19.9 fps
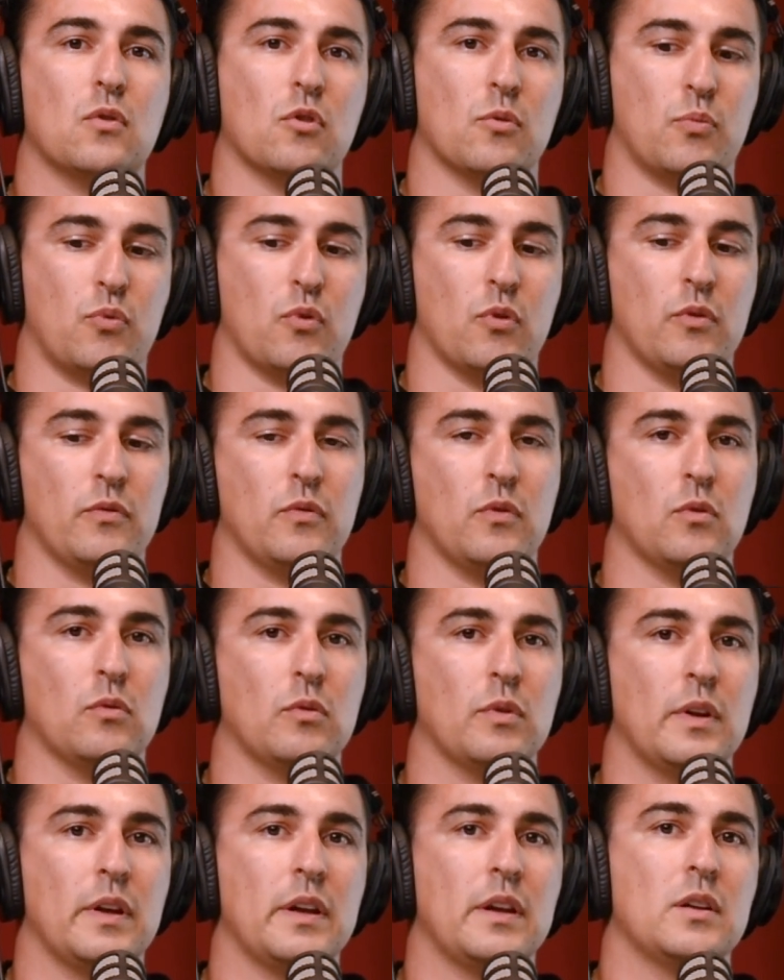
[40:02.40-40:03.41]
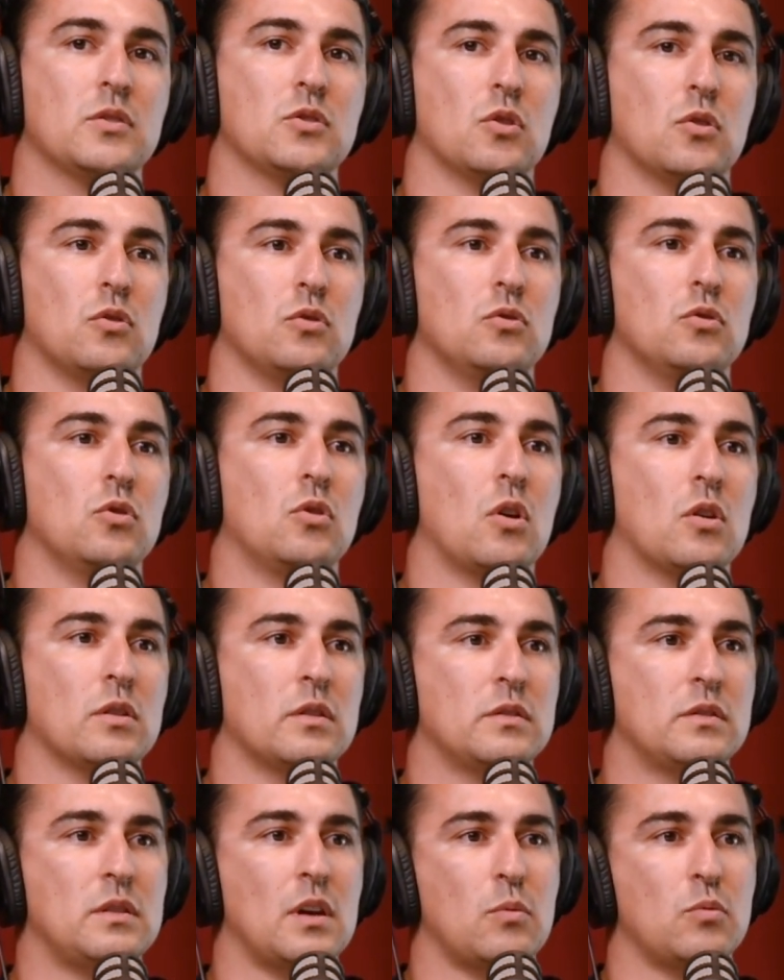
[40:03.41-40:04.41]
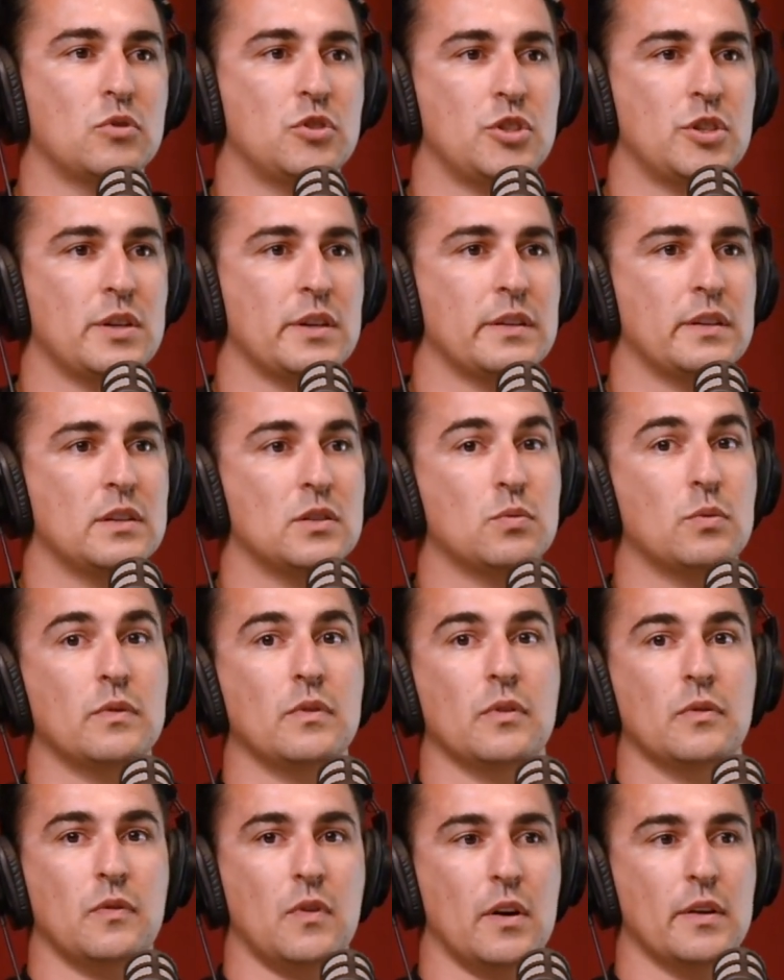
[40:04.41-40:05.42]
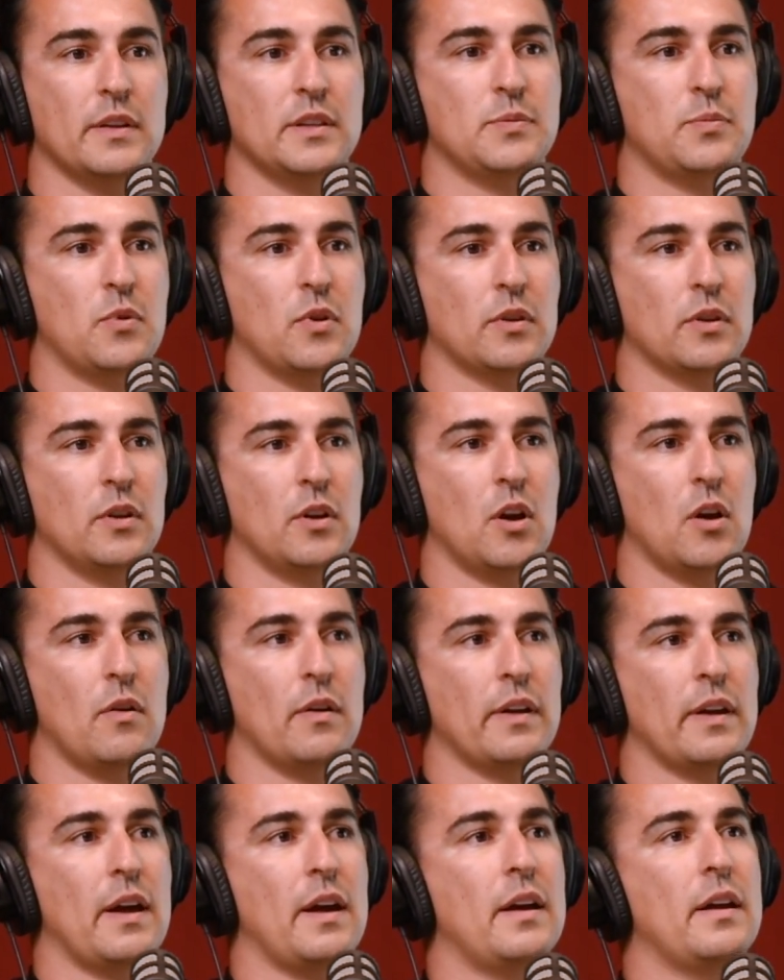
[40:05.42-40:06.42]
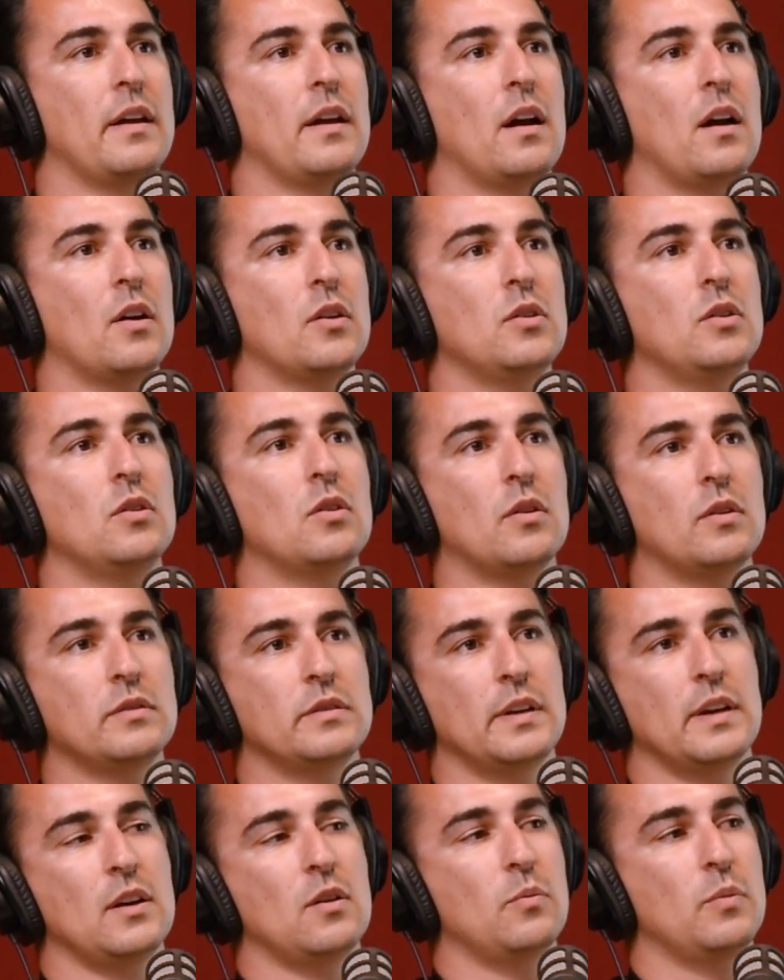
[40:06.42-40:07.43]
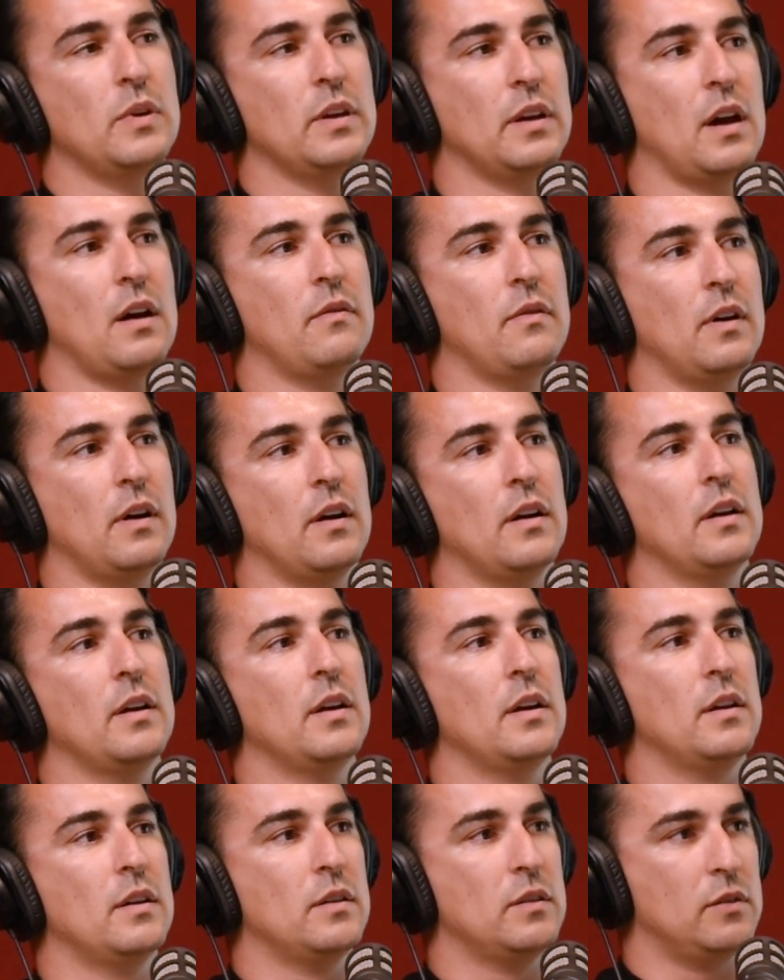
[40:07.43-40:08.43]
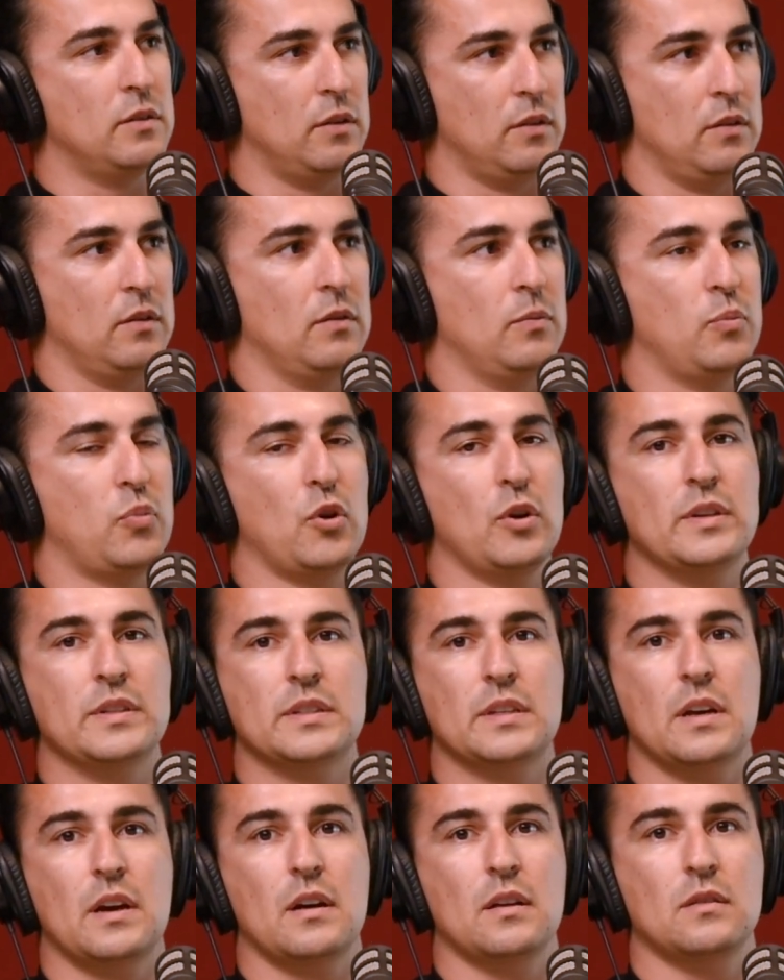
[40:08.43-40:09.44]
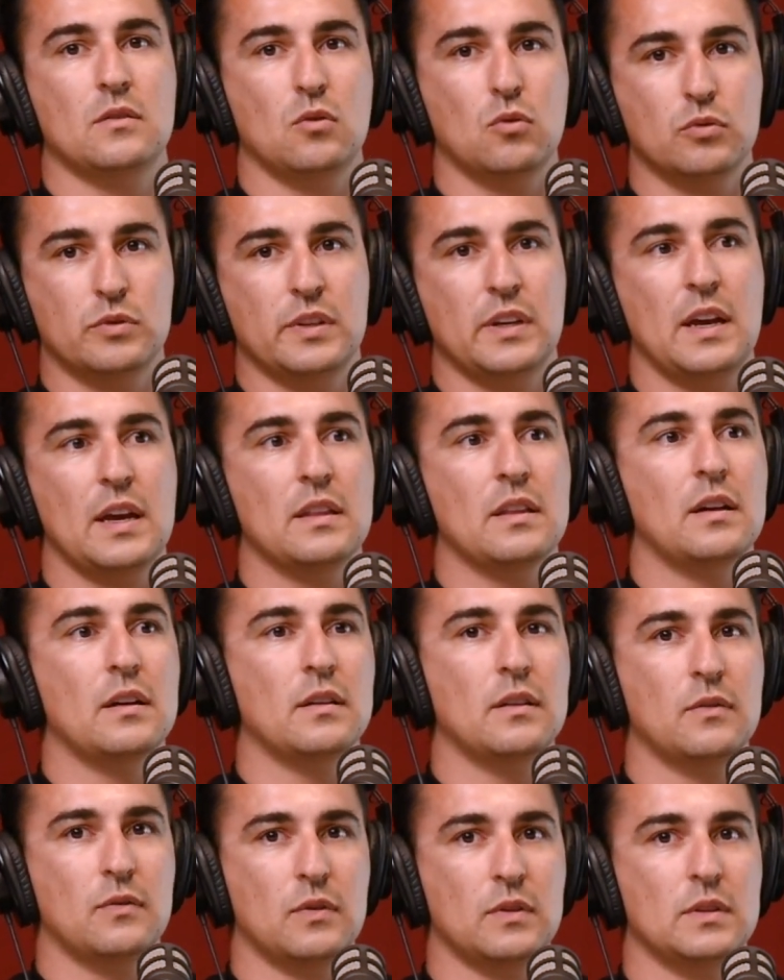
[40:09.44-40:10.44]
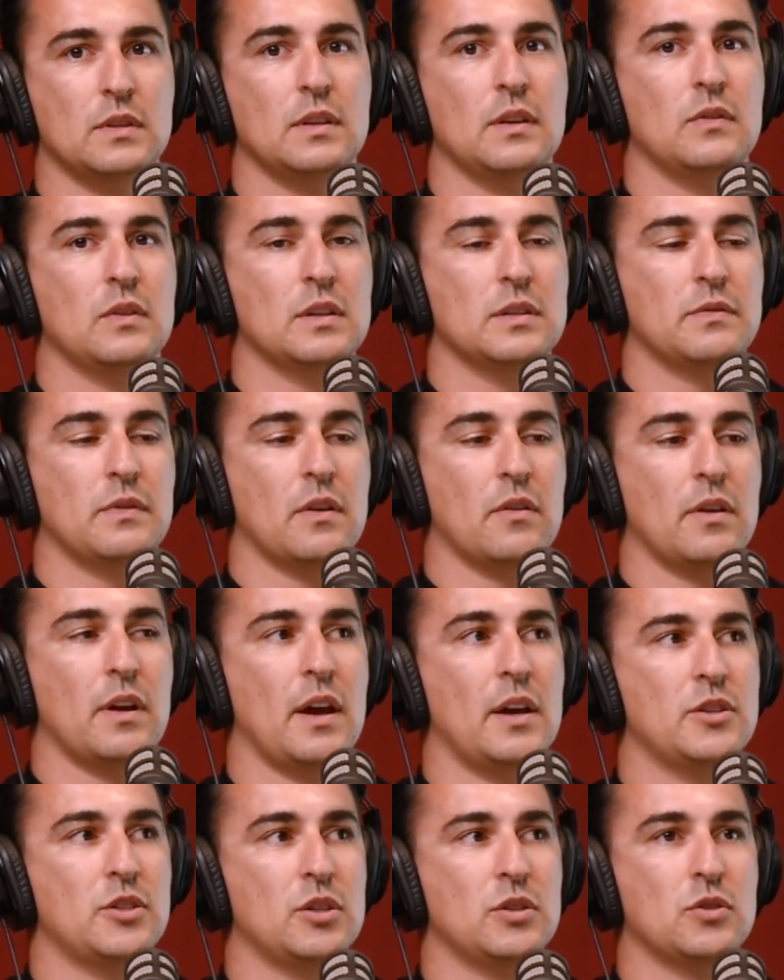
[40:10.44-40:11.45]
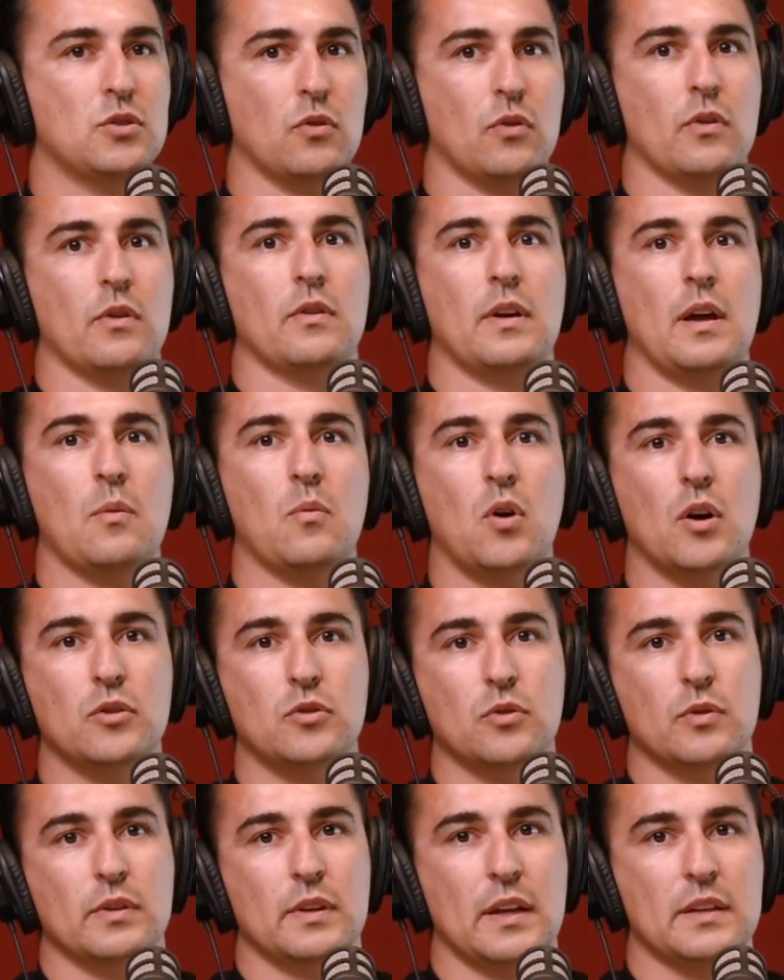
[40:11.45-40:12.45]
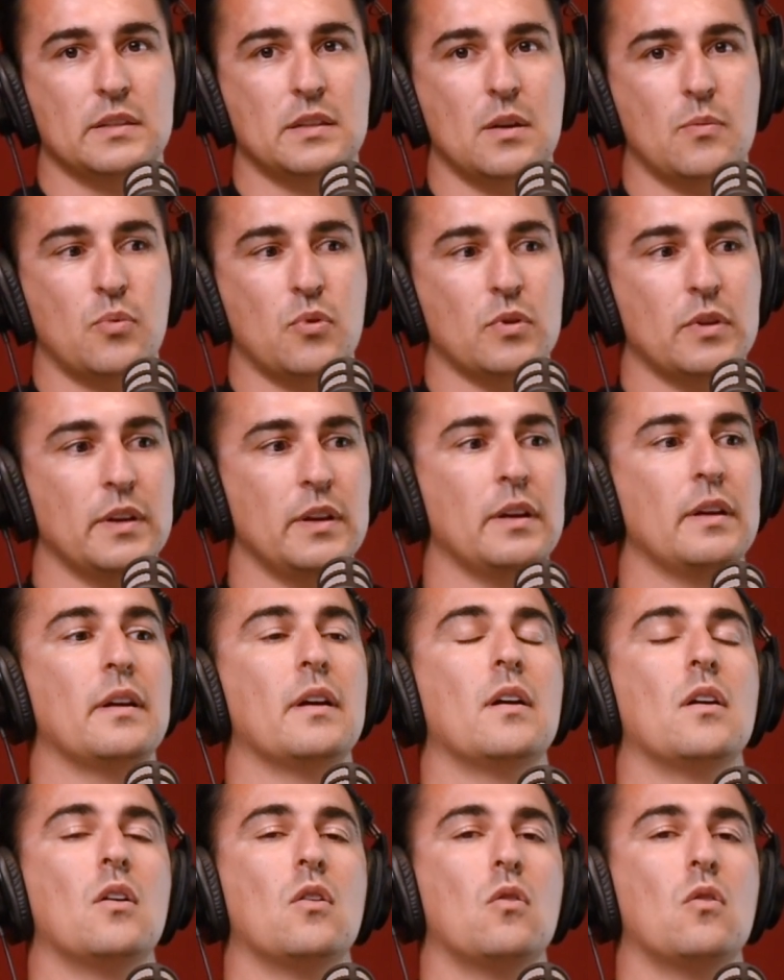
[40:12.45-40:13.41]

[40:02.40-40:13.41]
for approval. So you got to double check this with your finance broker going, hey, are you going to help me cover the pre-start altogether if there's variations, or am I doing that separately?